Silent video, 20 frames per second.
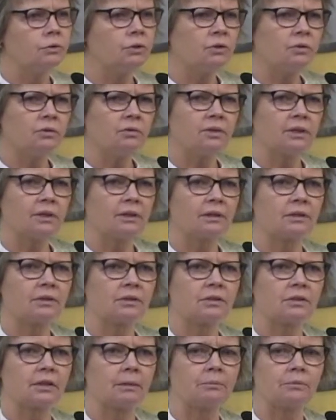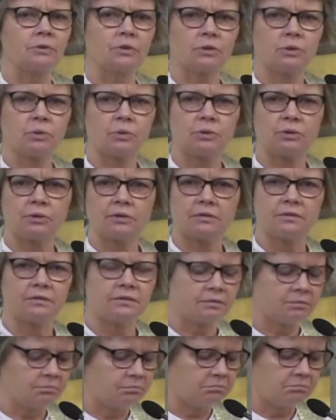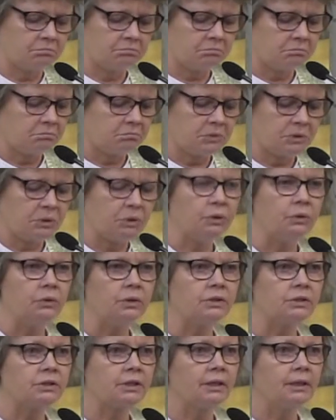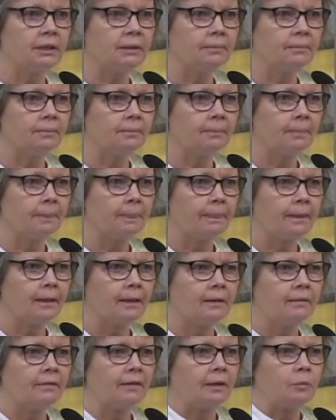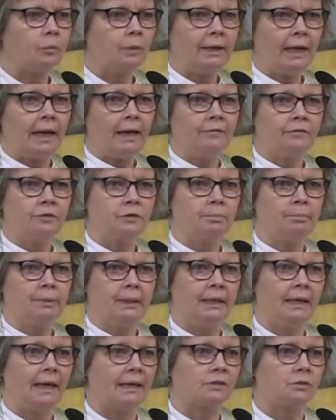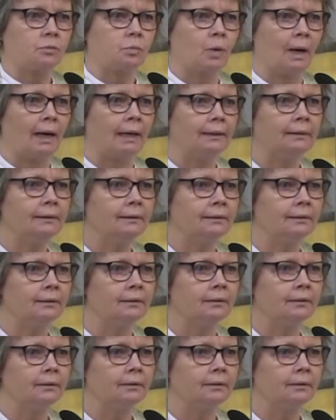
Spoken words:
Do you think it's some sort of unity, that we have to be as one?